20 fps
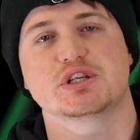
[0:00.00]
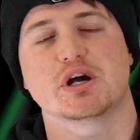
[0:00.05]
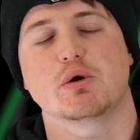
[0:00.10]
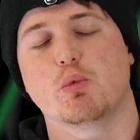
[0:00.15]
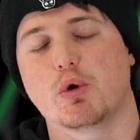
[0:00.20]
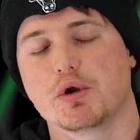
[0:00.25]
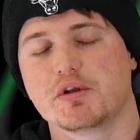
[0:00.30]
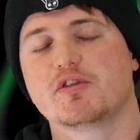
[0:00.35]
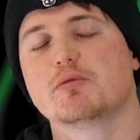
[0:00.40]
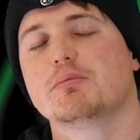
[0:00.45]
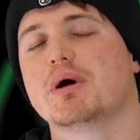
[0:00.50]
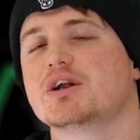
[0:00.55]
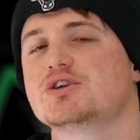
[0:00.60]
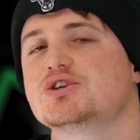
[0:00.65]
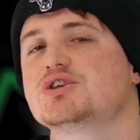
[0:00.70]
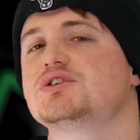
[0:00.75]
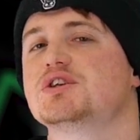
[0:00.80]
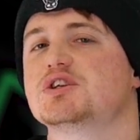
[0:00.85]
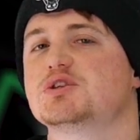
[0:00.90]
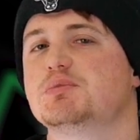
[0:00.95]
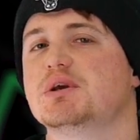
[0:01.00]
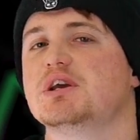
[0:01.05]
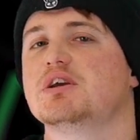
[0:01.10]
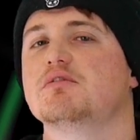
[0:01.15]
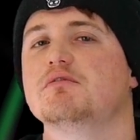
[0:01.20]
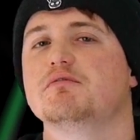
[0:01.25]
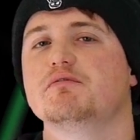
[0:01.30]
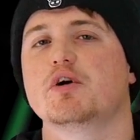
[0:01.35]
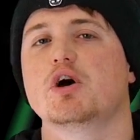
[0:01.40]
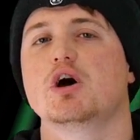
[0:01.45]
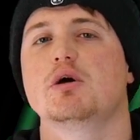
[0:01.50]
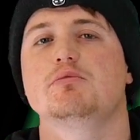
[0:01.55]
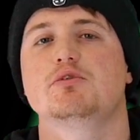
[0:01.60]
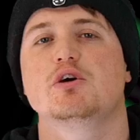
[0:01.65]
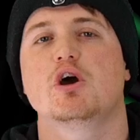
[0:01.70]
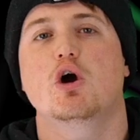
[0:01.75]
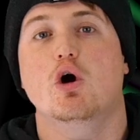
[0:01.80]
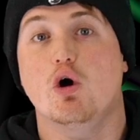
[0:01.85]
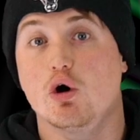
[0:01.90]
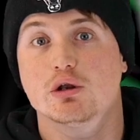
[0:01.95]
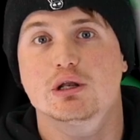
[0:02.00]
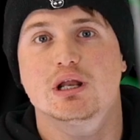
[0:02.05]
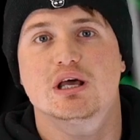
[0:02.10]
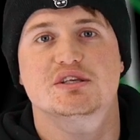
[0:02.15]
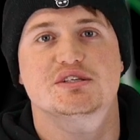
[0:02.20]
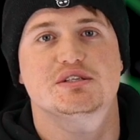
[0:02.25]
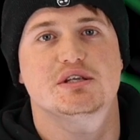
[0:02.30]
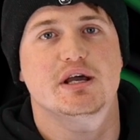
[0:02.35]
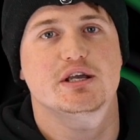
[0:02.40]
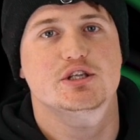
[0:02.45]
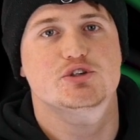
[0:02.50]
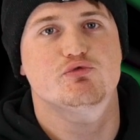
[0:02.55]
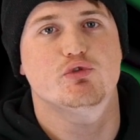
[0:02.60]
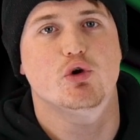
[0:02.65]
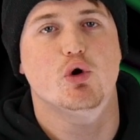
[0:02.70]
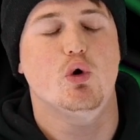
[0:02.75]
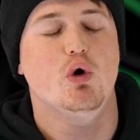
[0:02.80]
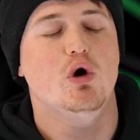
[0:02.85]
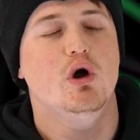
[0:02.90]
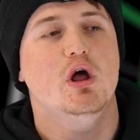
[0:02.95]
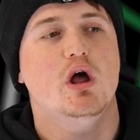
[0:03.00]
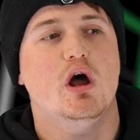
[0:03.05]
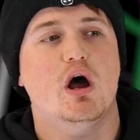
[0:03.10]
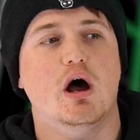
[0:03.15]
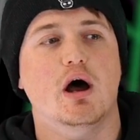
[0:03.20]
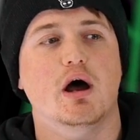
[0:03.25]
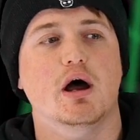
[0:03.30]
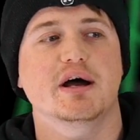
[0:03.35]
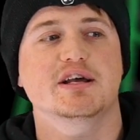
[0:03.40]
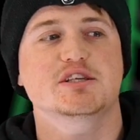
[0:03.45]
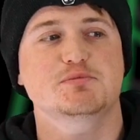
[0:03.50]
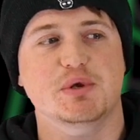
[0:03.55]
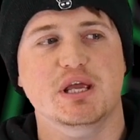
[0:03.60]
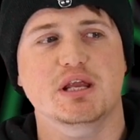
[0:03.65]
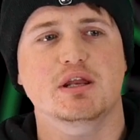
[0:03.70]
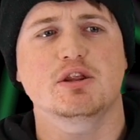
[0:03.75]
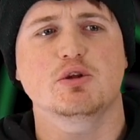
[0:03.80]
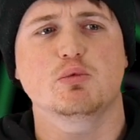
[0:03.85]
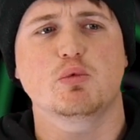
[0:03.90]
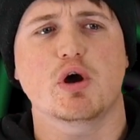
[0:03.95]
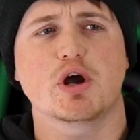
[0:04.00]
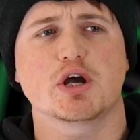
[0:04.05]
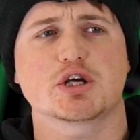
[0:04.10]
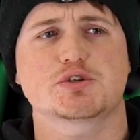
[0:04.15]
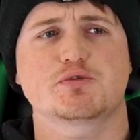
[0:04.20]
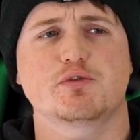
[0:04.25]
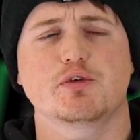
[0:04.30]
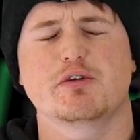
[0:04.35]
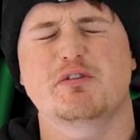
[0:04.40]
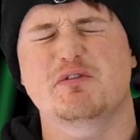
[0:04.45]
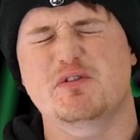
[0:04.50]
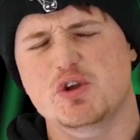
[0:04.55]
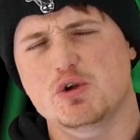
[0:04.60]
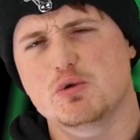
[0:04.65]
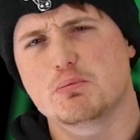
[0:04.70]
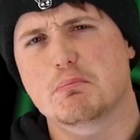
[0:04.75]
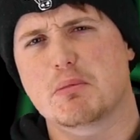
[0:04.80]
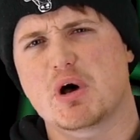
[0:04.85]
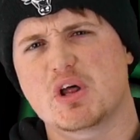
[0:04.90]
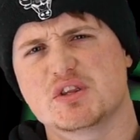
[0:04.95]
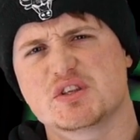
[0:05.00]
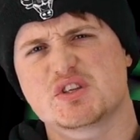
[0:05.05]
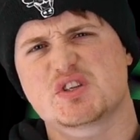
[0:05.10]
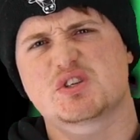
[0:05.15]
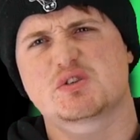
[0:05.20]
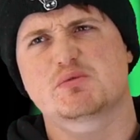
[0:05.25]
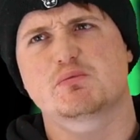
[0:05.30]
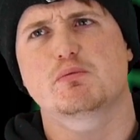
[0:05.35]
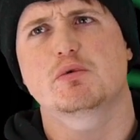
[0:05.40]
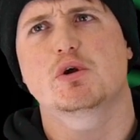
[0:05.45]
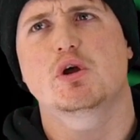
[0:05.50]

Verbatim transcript: Now, one of the matches that's been confirmed on last night's Raw uh, has been in the works for a few months,